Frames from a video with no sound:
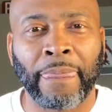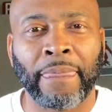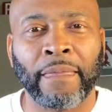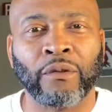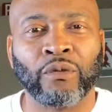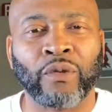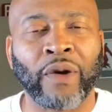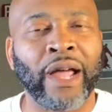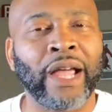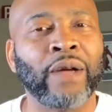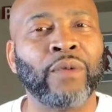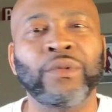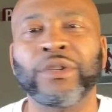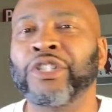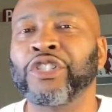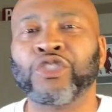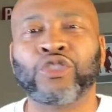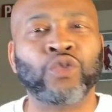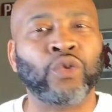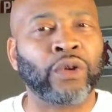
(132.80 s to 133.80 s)
right? We're
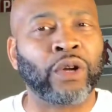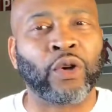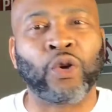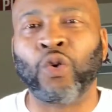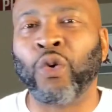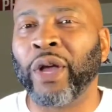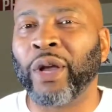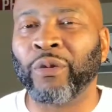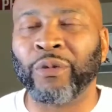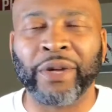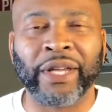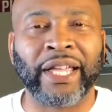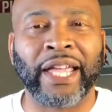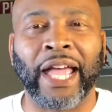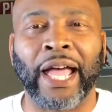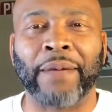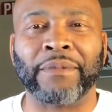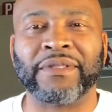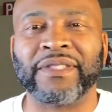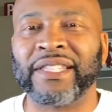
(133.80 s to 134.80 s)
just doing a quick recap.
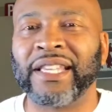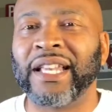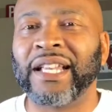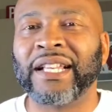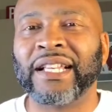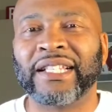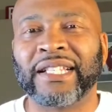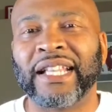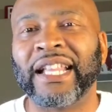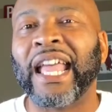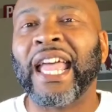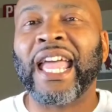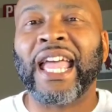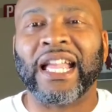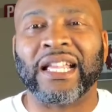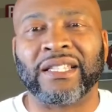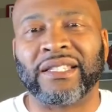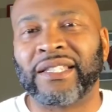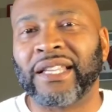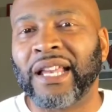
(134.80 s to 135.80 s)
Setting
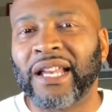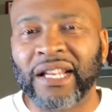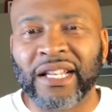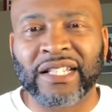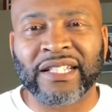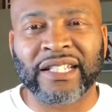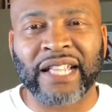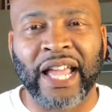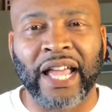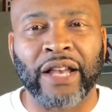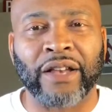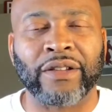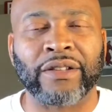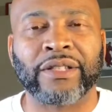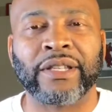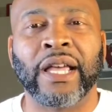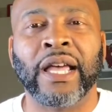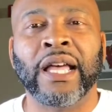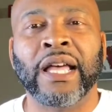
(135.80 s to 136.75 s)
setting the standards.